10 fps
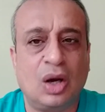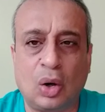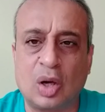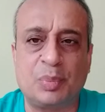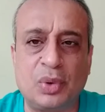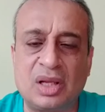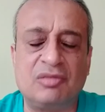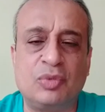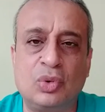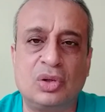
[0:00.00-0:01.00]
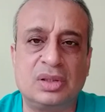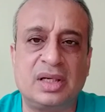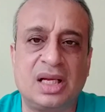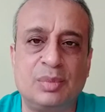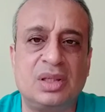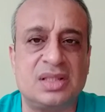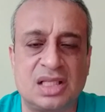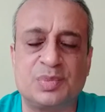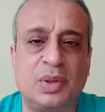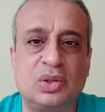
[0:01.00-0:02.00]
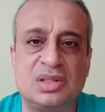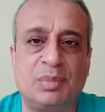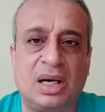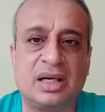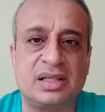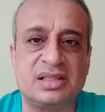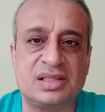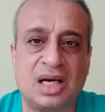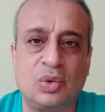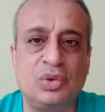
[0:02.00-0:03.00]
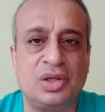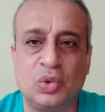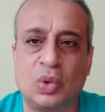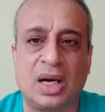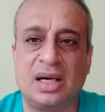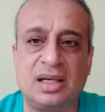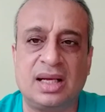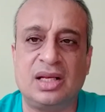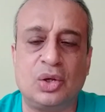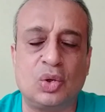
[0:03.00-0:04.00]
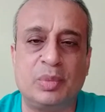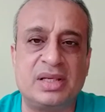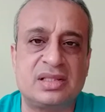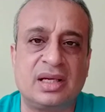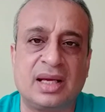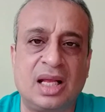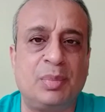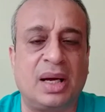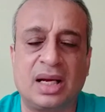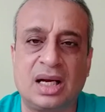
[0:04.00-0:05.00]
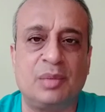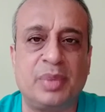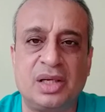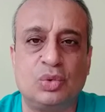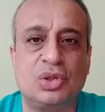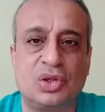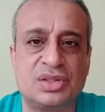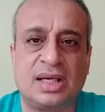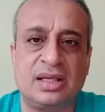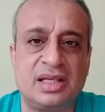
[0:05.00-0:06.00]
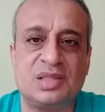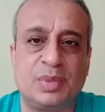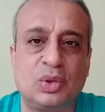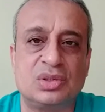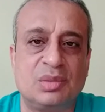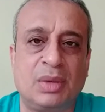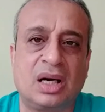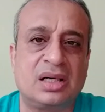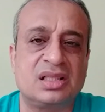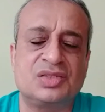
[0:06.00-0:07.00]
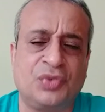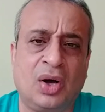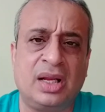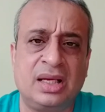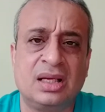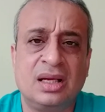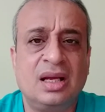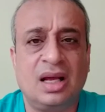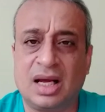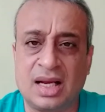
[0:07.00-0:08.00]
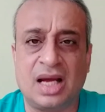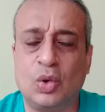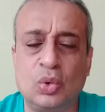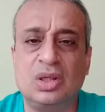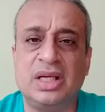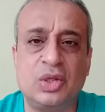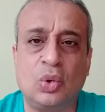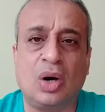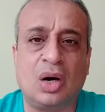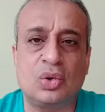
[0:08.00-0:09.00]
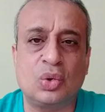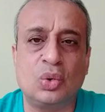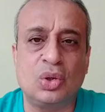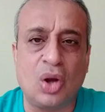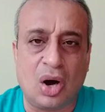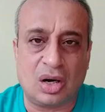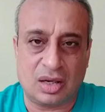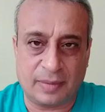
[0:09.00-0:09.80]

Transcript: or putting food on the table just because the market is down. You can't tell your domestic help, I can't pay you your salaries because the market is falling and I only know how to go long.